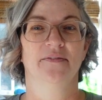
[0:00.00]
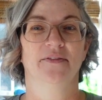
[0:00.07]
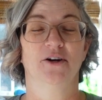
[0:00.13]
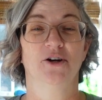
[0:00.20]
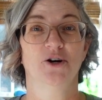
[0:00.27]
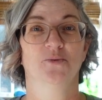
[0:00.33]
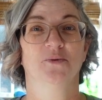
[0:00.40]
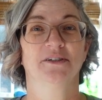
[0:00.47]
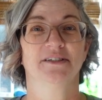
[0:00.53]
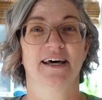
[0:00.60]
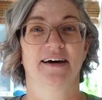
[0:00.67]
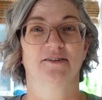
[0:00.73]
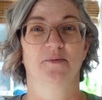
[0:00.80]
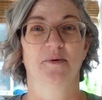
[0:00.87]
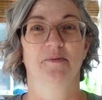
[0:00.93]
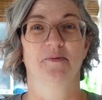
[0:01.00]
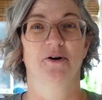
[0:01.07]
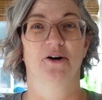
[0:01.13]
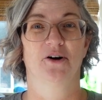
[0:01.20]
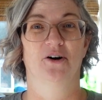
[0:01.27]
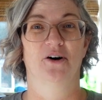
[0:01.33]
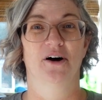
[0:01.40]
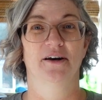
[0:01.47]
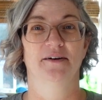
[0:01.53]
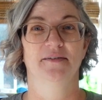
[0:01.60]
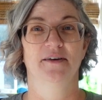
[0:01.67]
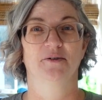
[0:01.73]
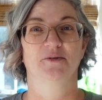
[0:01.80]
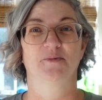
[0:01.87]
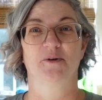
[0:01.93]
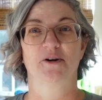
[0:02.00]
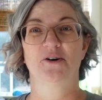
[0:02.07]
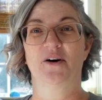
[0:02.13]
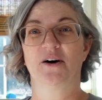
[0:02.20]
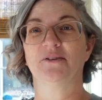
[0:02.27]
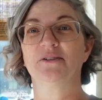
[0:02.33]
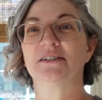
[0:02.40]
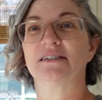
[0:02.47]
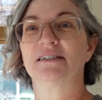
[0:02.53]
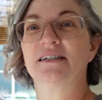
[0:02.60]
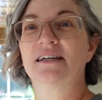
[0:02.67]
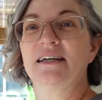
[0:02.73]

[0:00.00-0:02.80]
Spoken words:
the new ones have to be put on. It was pretty gross.